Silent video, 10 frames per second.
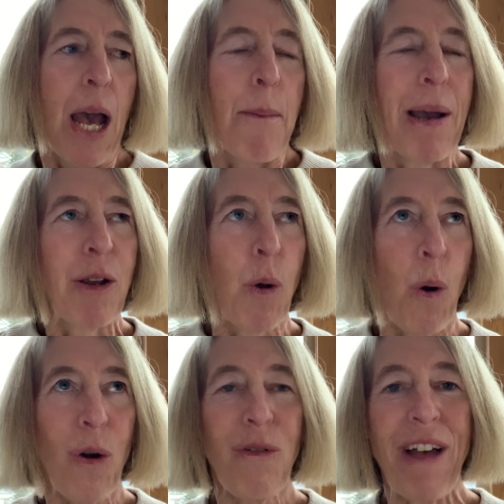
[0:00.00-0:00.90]
My
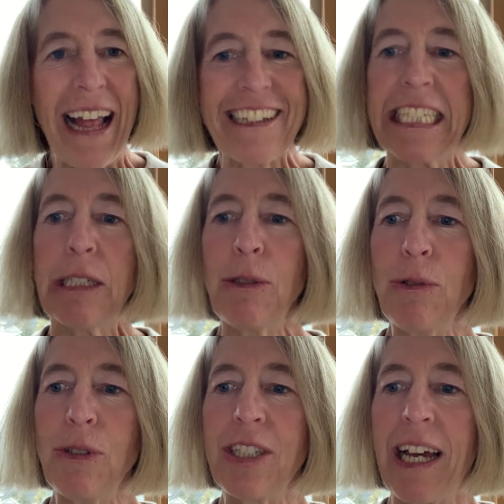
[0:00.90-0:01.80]
core
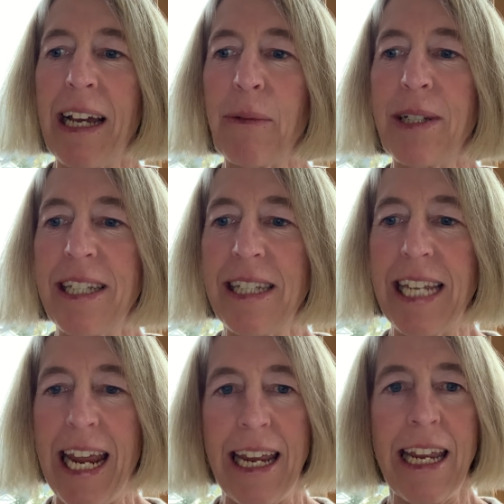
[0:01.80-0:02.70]
values, I would
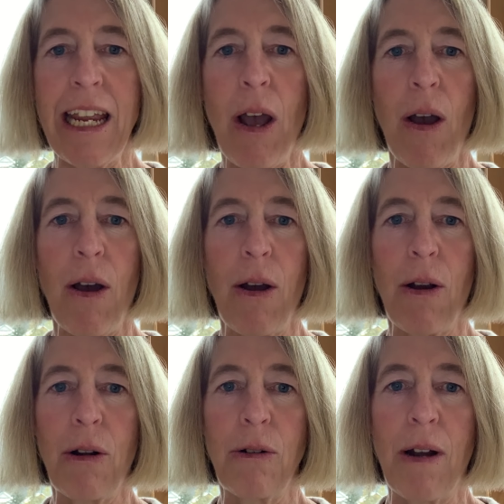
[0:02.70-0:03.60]
say,
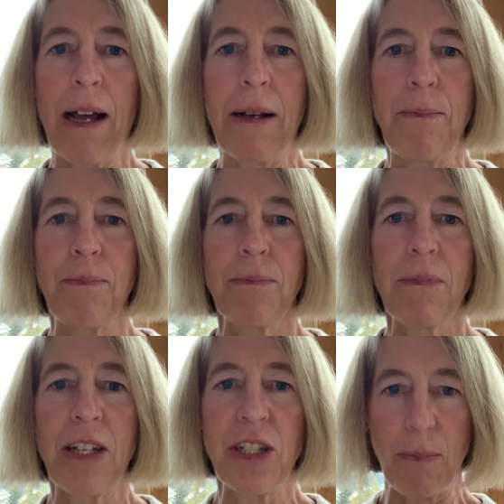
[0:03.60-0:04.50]
are
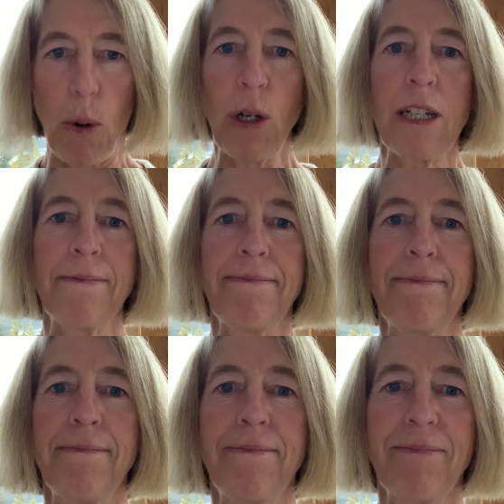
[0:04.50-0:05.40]
support
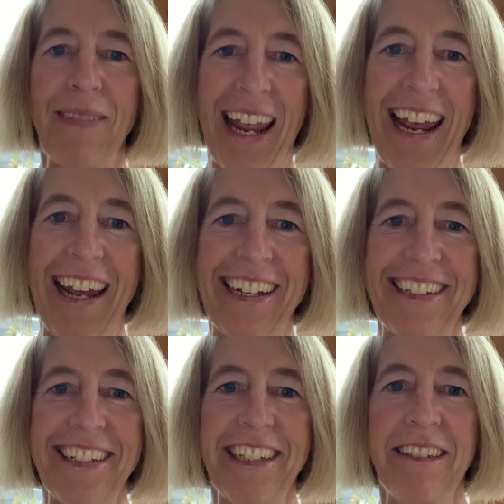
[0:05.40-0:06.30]

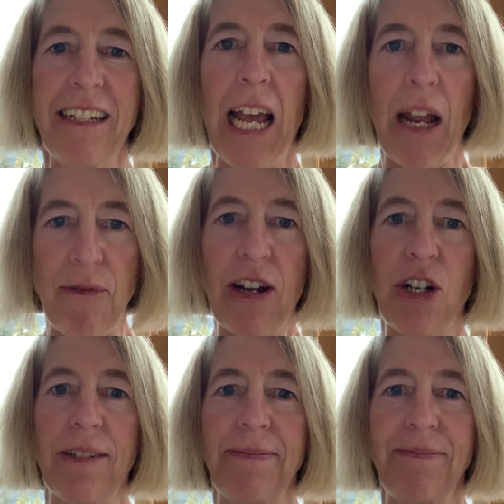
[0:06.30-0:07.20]
and
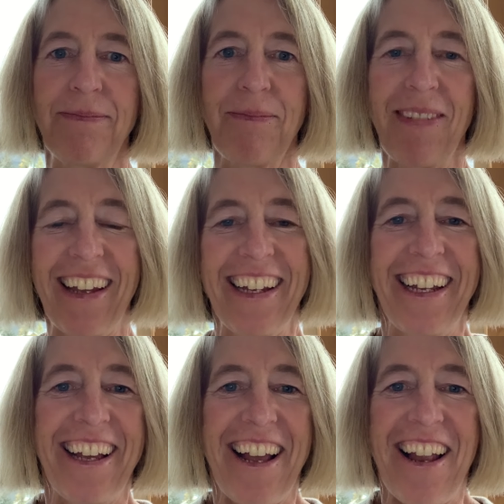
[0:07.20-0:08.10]
adventure.
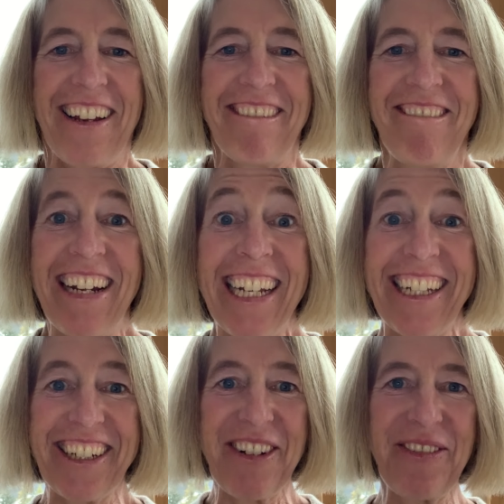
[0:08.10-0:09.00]
Really
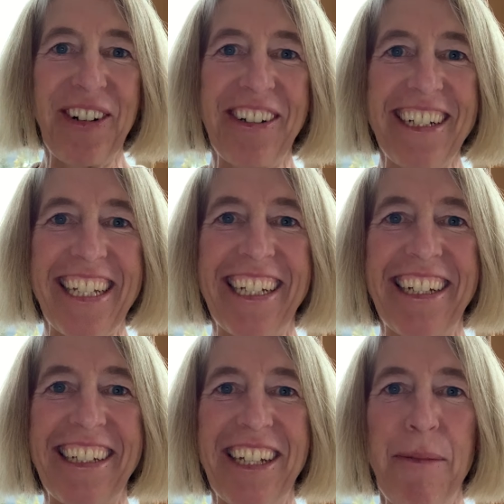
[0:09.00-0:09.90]
looking forward
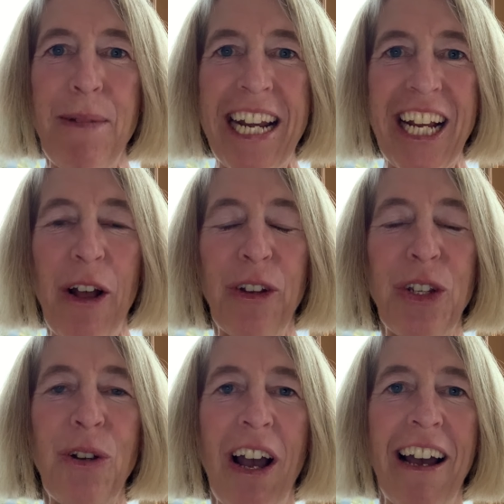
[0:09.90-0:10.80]
to meeting all
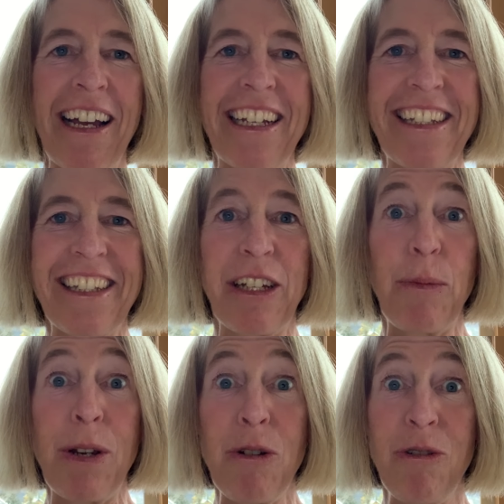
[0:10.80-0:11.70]
you guys. It'd
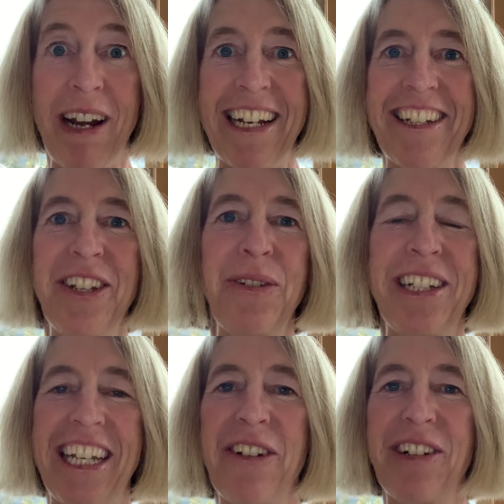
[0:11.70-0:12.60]
be great to do a
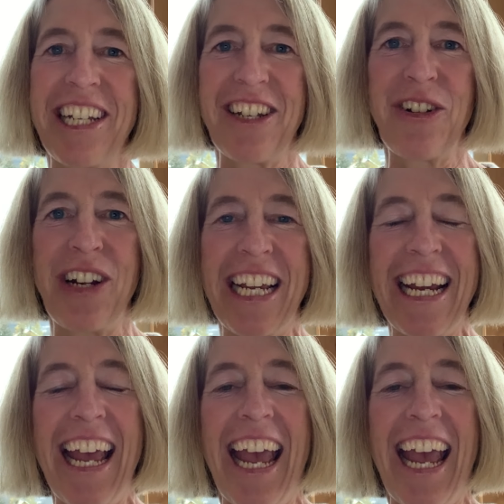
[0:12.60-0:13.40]
synchronous learning,